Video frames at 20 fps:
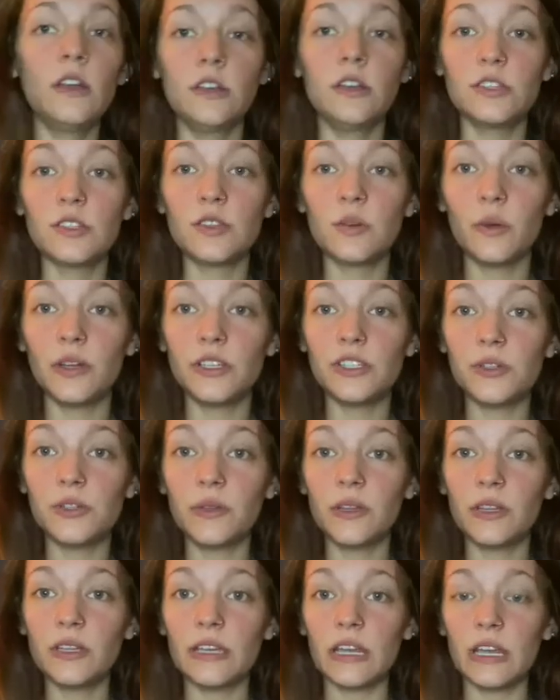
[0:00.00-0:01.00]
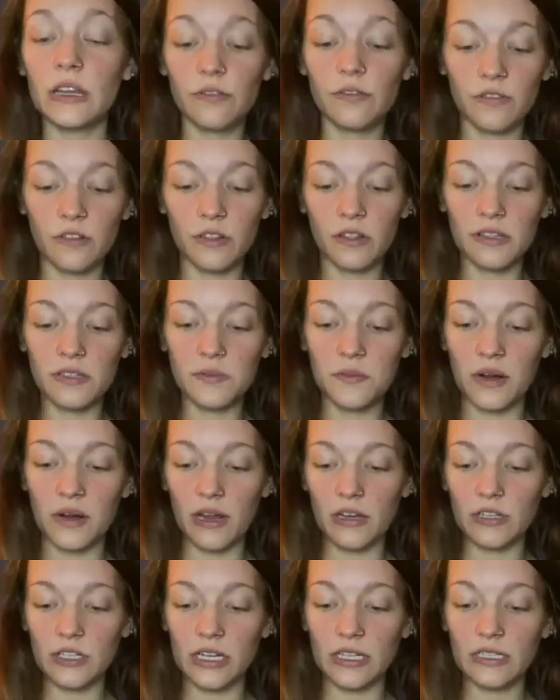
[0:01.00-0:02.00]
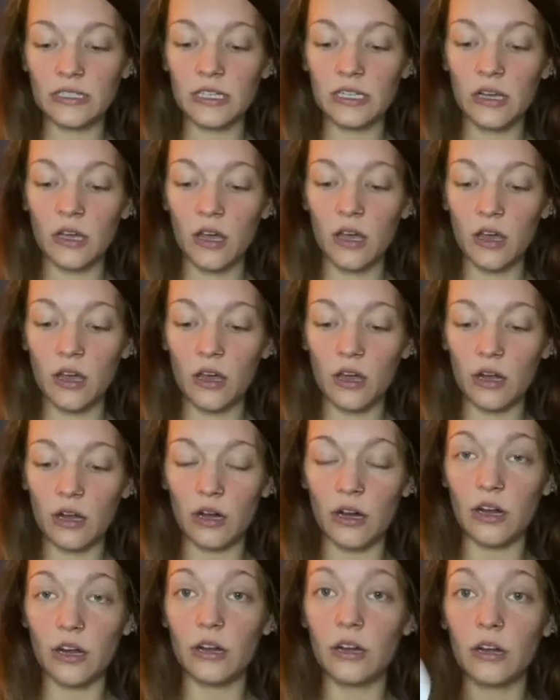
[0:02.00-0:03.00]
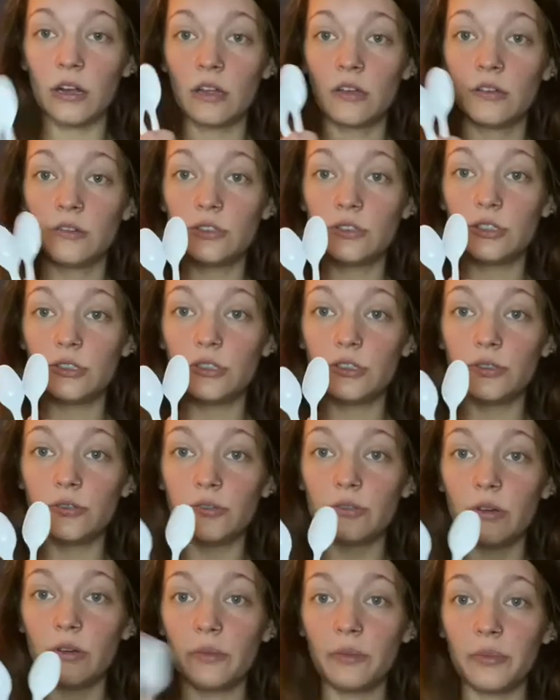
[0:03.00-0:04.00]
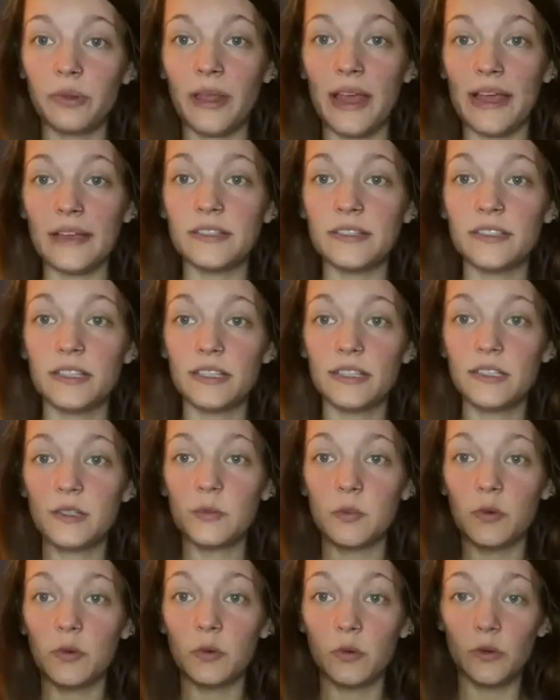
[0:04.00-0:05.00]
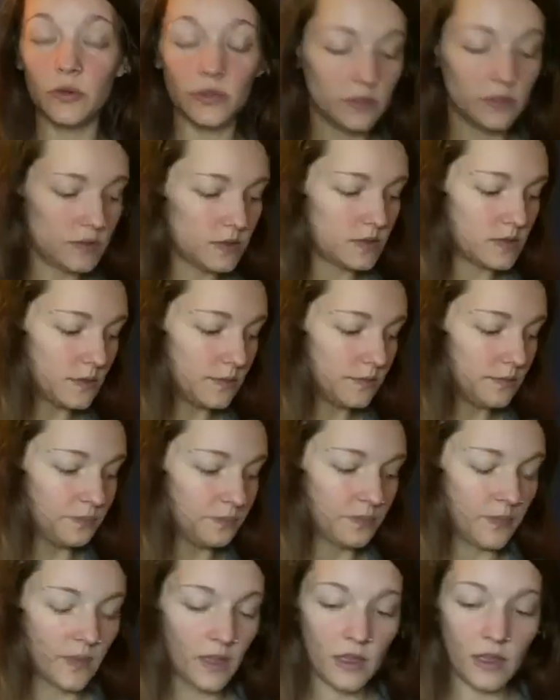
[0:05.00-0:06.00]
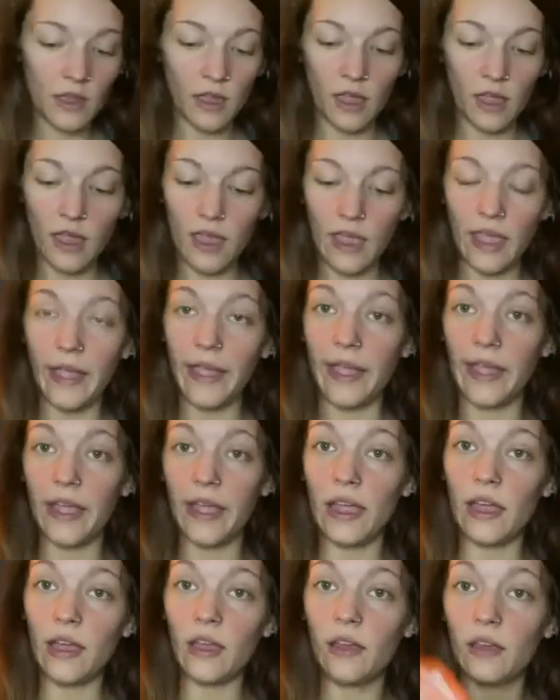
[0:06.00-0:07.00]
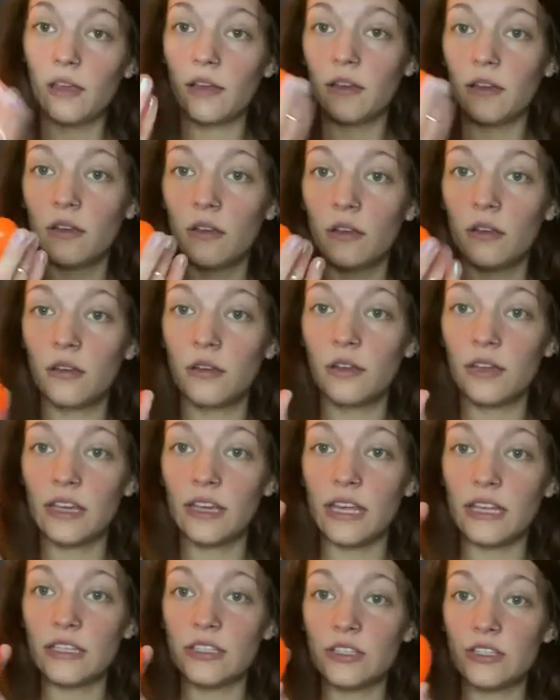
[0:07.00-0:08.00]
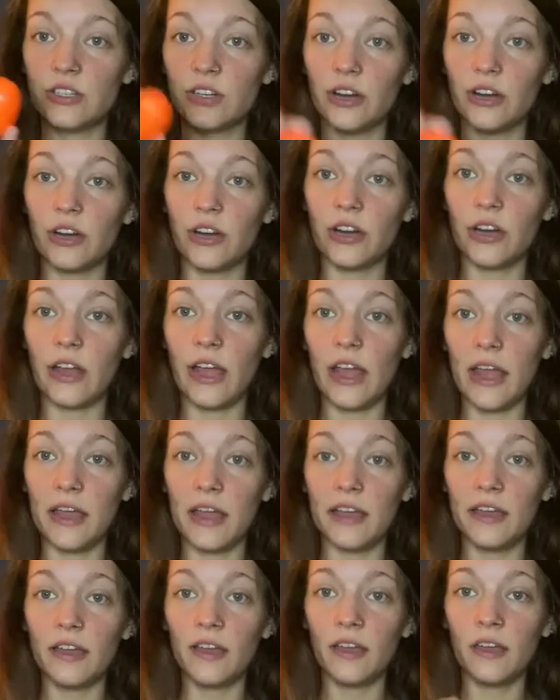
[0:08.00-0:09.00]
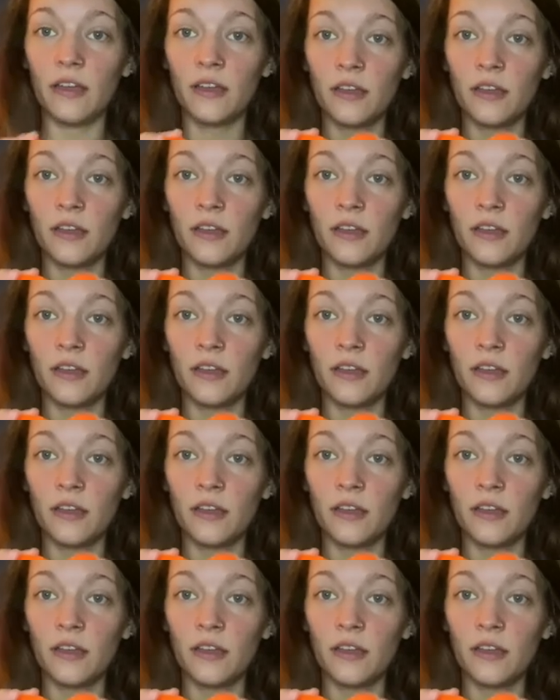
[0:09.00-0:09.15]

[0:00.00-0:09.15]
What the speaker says: So what you'll need for this project are two plastic spoons, a Easter egg,